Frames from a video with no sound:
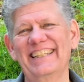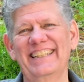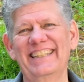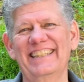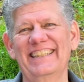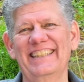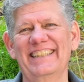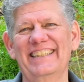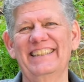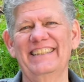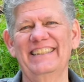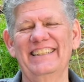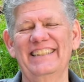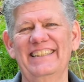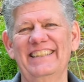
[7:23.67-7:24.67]

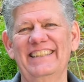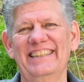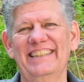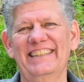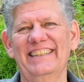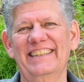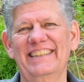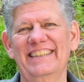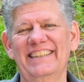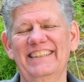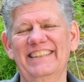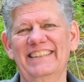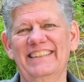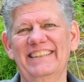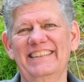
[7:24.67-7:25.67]

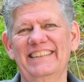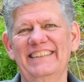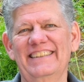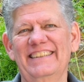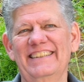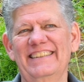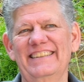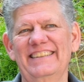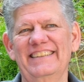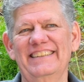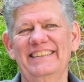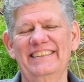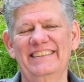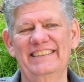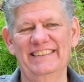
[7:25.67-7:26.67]

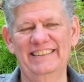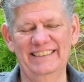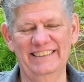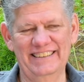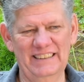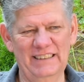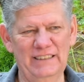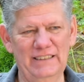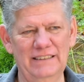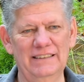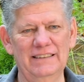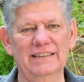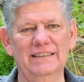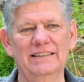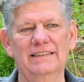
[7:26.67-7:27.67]
The person shown says nothing.